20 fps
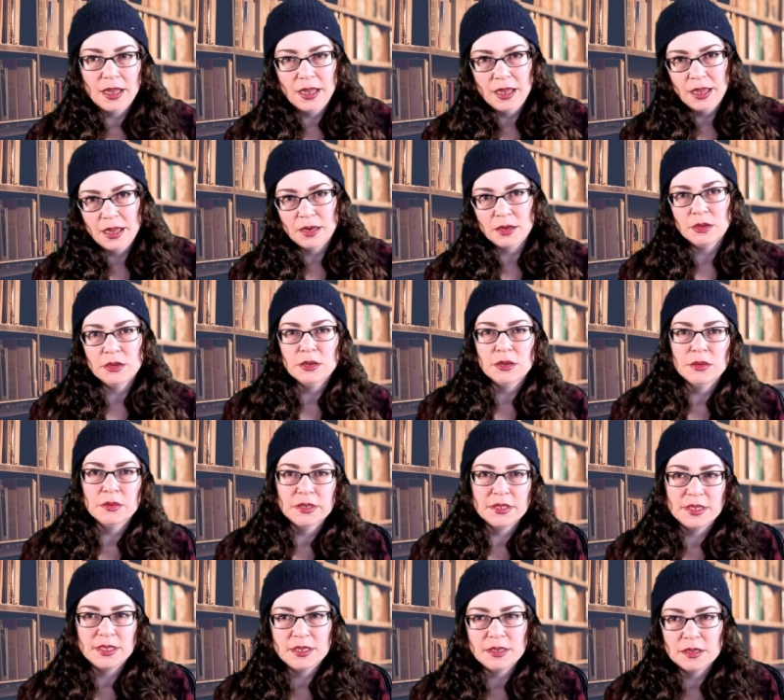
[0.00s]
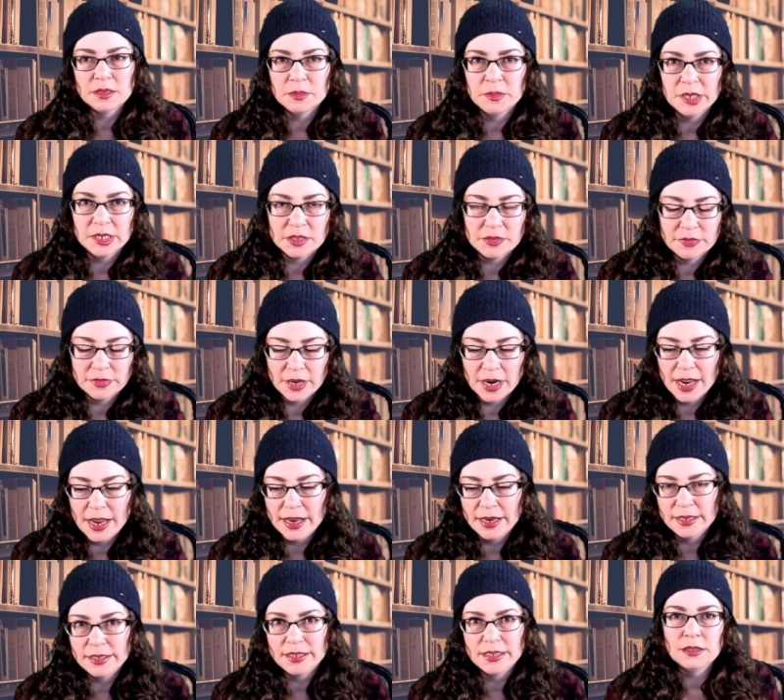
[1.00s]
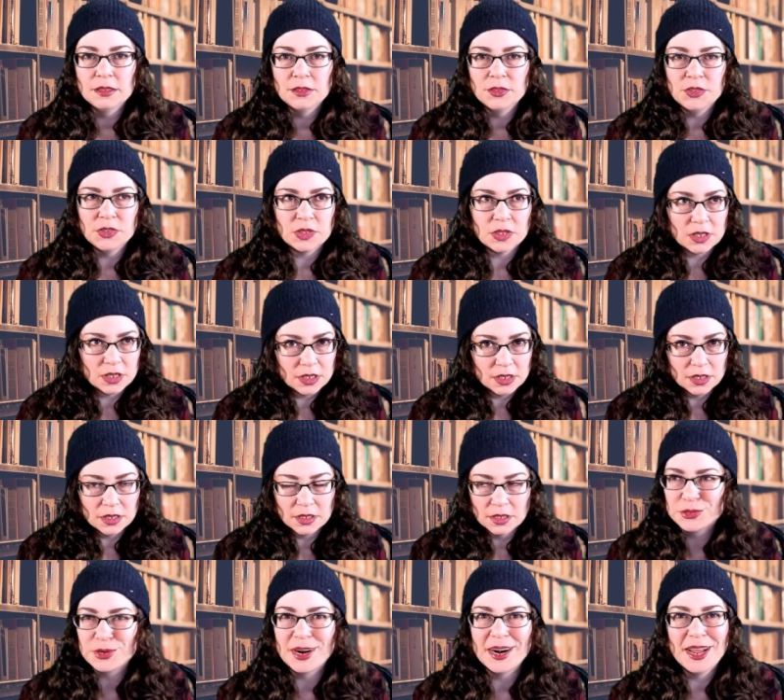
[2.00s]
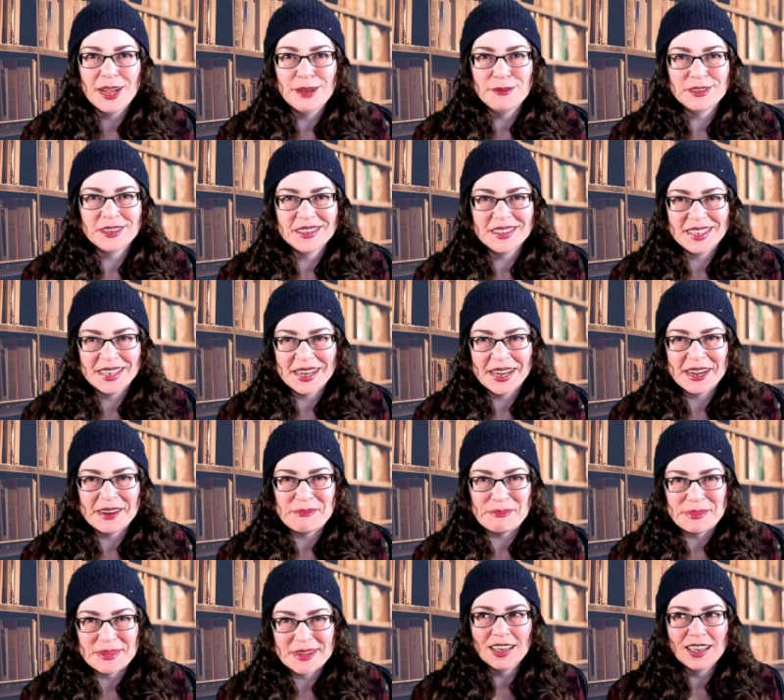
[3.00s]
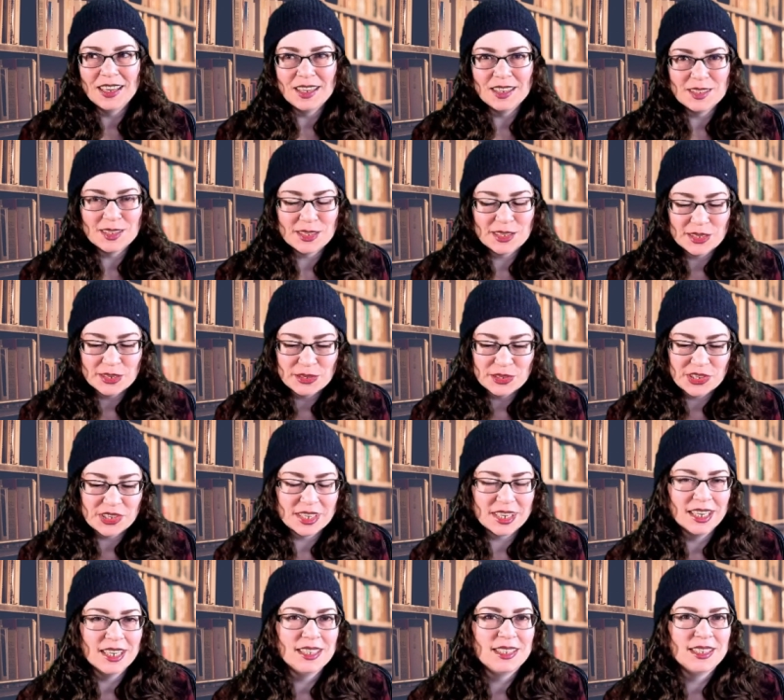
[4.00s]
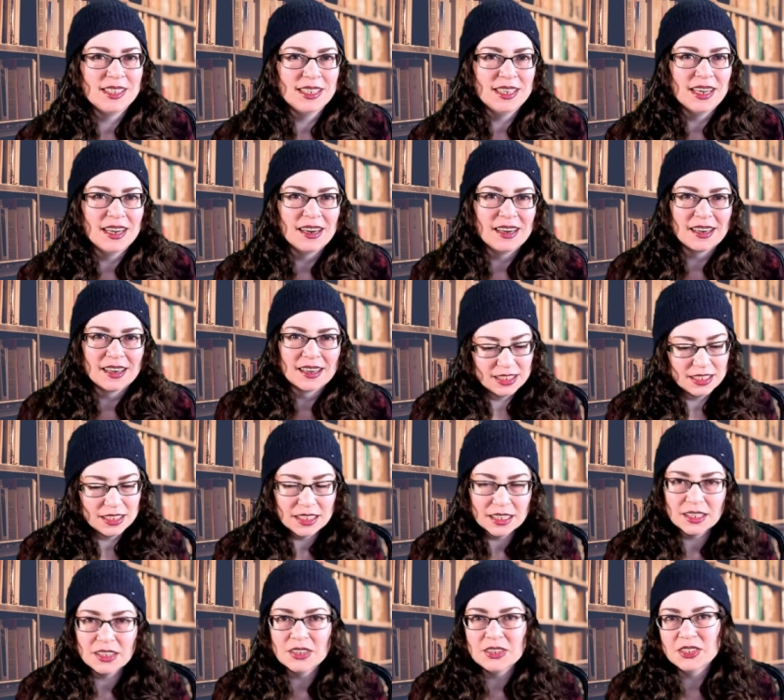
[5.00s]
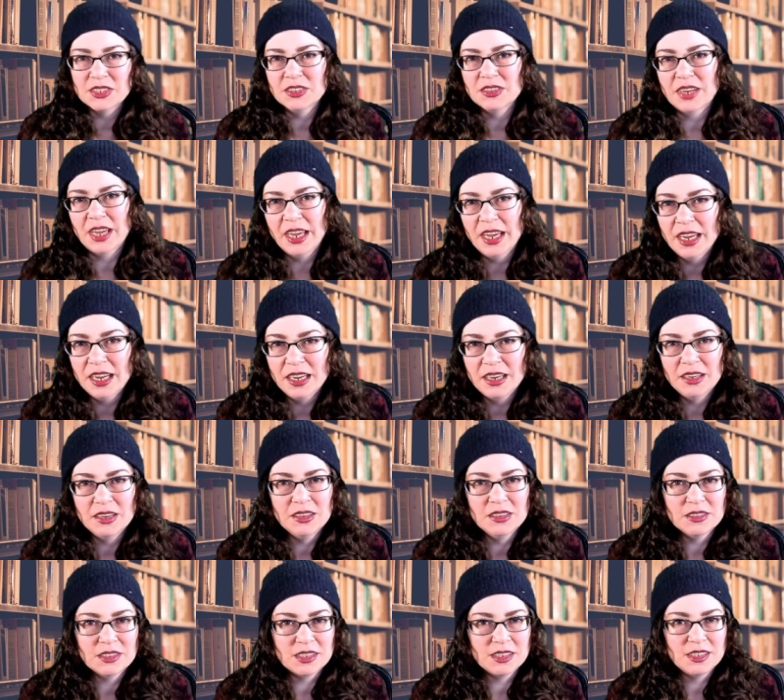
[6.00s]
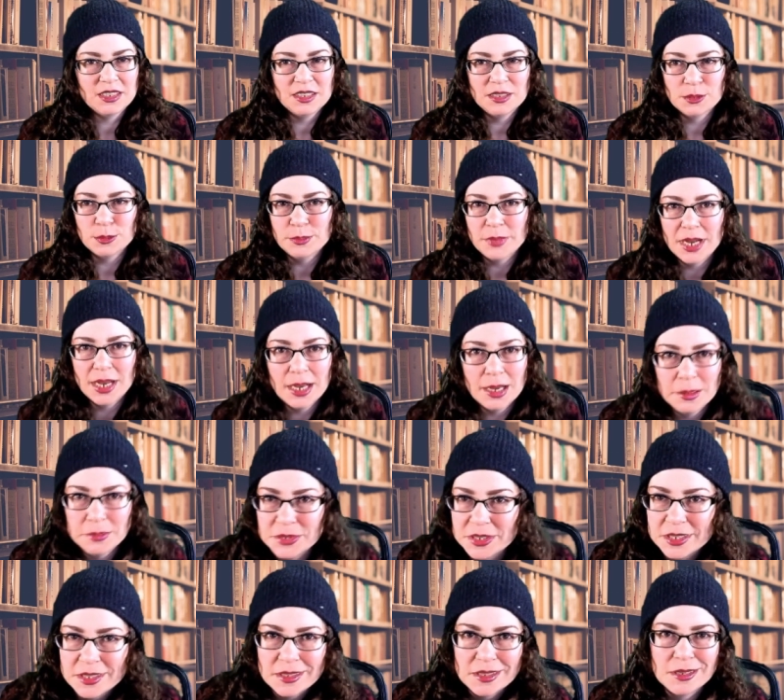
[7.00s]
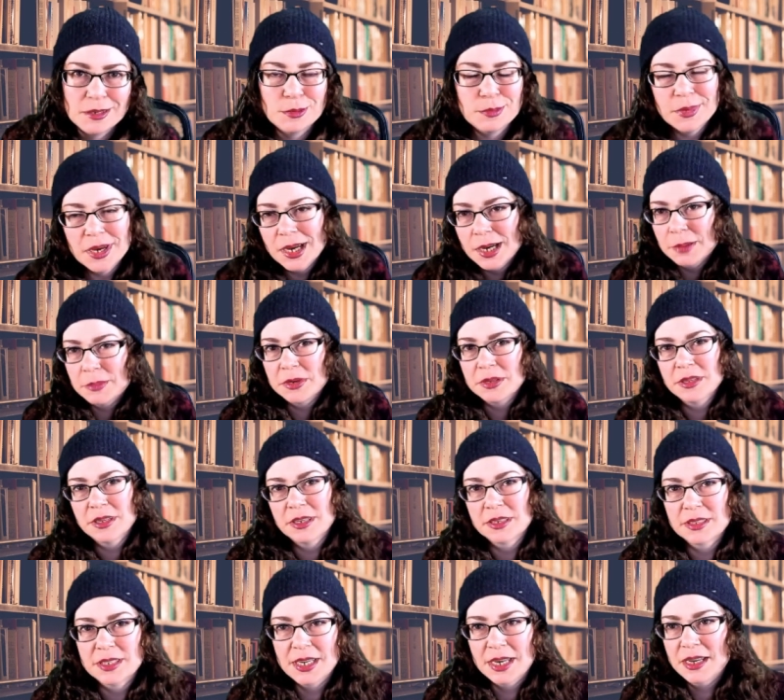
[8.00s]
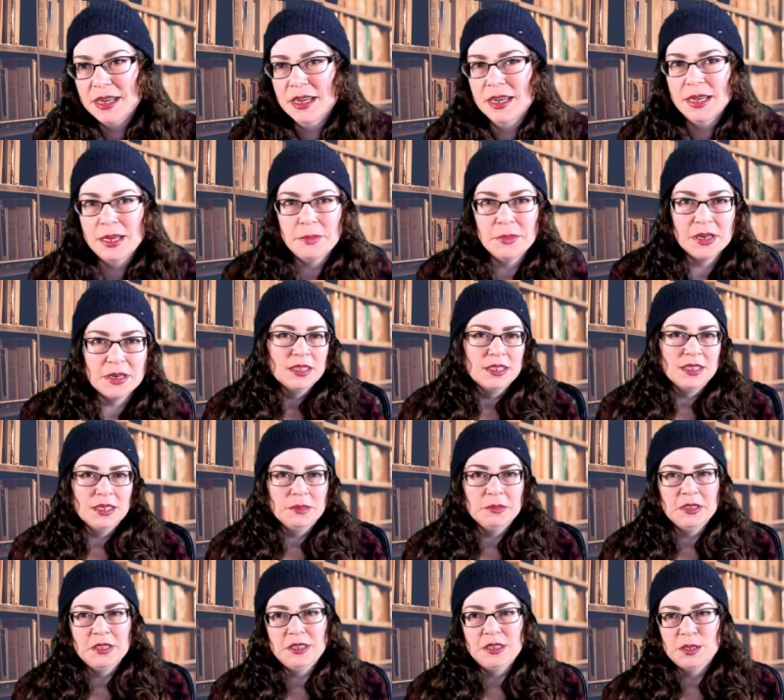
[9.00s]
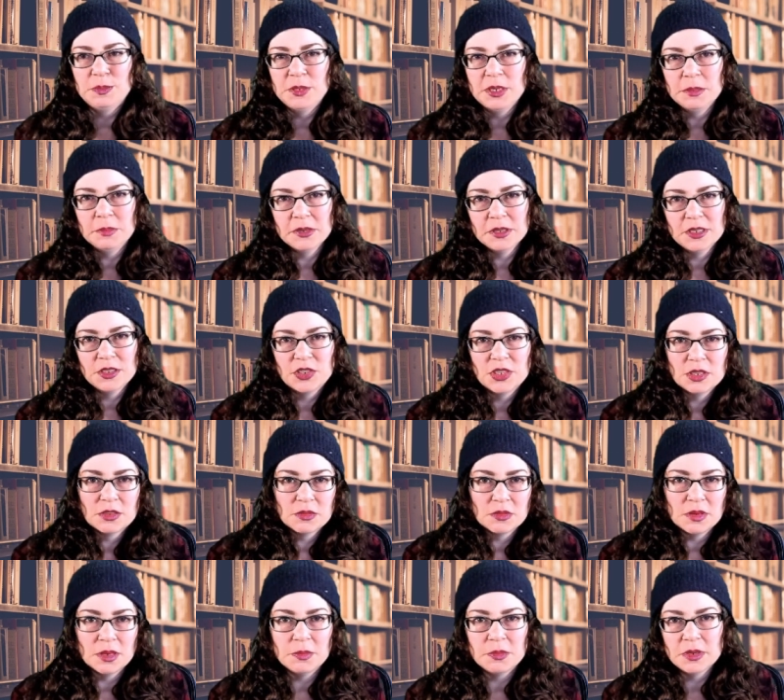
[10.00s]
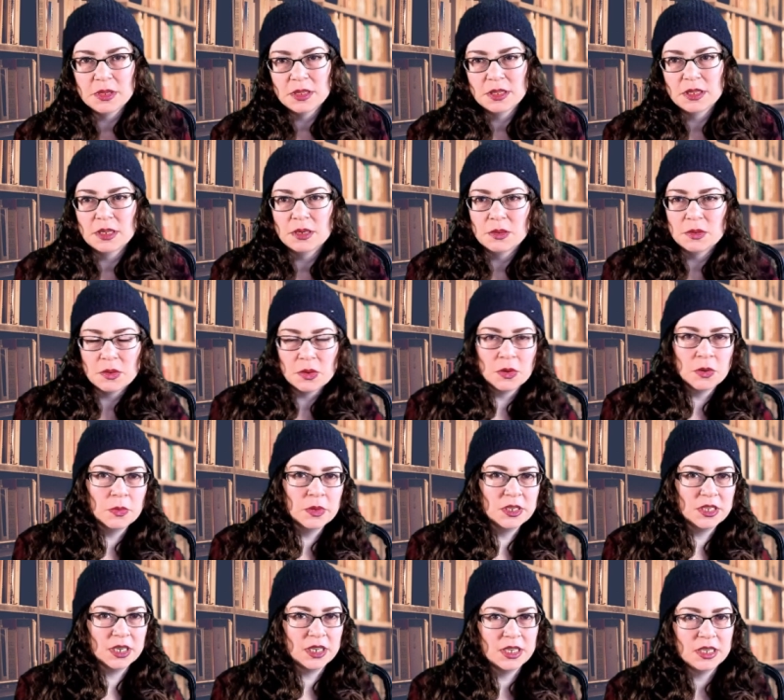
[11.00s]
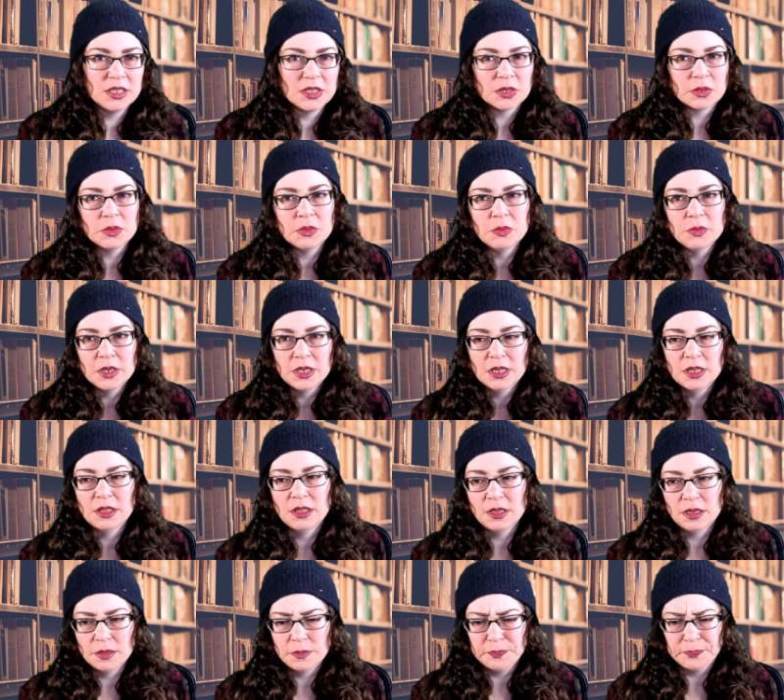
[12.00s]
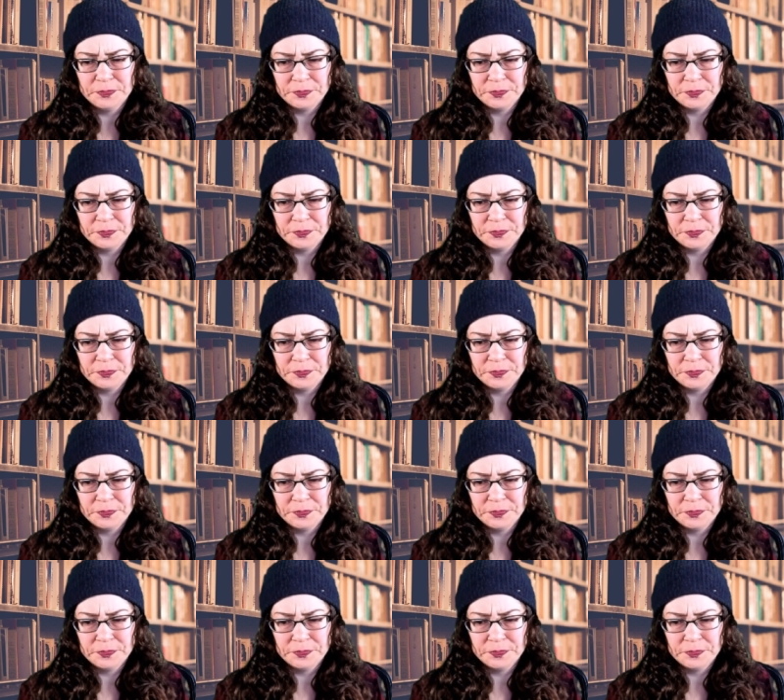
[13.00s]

and go and see her best friend. She's gonna try to have a good time. And so she gets there. It goes okay, you know, she sees her mom. She hasn't seen her mom in a long time. And some of these people that she grew up with and went to high school with, and